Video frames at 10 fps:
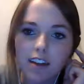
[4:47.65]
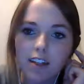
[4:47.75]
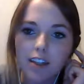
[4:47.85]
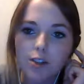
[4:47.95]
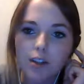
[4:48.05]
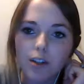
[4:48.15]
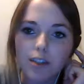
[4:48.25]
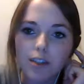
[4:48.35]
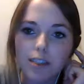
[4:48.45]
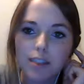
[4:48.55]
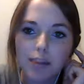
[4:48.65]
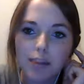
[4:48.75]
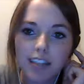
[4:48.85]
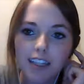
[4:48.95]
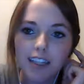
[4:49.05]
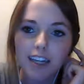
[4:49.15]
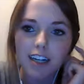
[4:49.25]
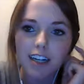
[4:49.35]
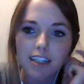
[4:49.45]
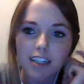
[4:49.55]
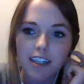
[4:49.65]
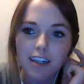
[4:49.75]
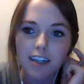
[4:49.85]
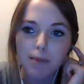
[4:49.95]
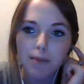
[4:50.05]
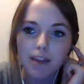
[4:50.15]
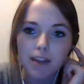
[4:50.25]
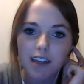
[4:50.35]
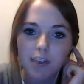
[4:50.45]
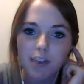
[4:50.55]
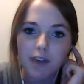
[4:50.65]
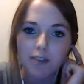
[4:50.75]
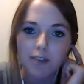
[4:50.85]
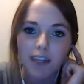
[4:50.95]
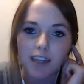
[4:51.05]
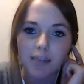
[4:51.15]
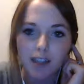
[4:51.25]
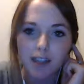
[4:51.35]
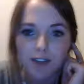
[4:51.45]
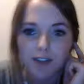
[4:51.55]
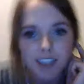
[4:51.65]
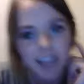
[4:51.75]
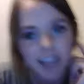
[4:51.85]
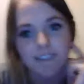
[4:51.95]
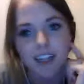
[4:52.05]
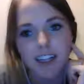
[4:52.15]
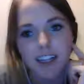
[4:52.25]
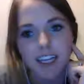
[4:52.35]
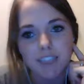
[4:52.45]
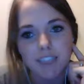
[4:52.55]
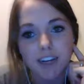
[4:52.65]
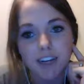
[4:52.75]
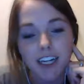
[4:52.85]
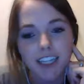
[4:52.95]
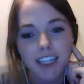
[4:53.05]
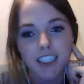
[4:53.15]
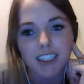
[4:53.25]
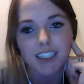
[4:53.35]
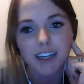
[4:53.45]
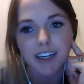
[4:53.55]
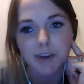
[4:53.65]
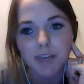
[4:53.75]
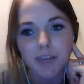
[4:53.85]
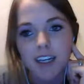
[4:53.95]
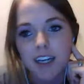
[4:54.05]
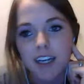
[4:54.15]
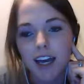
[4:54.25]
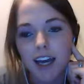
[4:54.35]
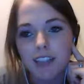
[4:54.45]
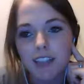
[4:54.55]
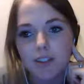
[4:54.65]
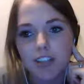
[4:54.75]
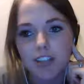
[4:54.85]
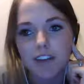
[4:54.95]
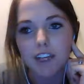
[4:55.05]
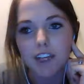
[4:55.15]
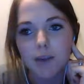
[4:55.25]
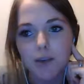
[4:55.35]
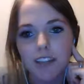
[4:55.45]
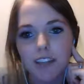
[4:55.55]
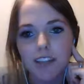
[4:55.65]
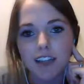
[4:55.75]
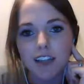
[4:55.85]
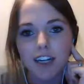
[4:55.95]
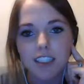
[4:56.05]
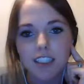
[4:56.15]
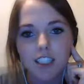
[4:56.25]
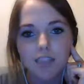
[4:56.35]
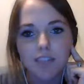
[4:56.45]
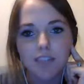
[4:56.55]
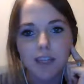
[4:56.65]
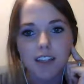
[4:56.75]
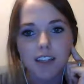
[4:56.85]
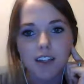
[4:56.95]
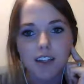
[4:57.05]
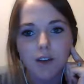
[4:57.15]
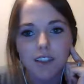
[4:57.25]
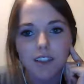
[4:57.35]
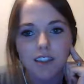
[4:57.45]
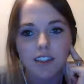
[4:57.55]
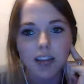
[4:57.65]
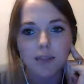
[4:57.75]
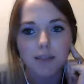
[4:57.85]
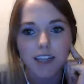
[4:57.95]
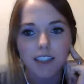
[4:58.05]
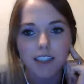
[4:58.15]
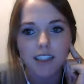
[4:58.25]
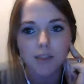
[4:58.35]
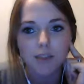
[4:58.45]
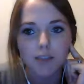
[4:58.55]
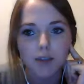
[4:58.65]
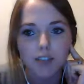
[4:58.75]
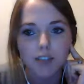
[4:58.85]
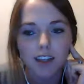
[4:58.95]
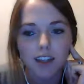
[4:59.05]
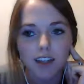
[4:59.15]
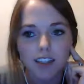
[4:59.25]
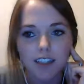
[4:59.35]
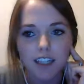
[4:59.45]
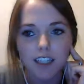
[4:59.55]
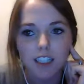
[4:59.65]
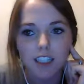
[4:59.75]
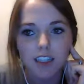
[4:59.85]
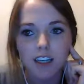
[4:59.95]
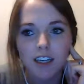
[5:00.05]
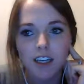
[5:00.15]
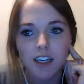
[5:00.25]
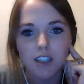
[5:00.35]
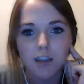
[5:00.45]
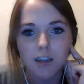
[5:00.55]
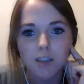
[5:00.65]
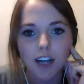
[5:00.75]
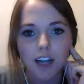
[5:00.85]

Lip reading: usual and was surprisingly hungry. He remembered that his wife was making meatloaf tonight and felt very anxious to get home. As he was driving, he wasn't as alert as he should have been and didn't notice the stop sign as he was approaching the intersection. John was riding